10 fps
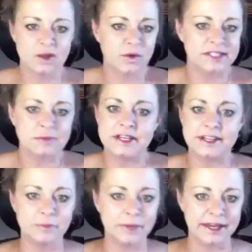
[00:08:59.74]
always been
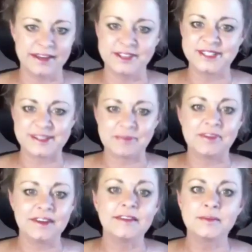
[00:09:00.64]
in a band or
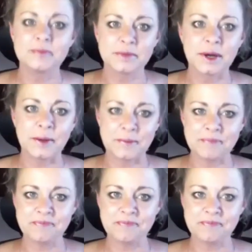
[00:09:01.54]
something. But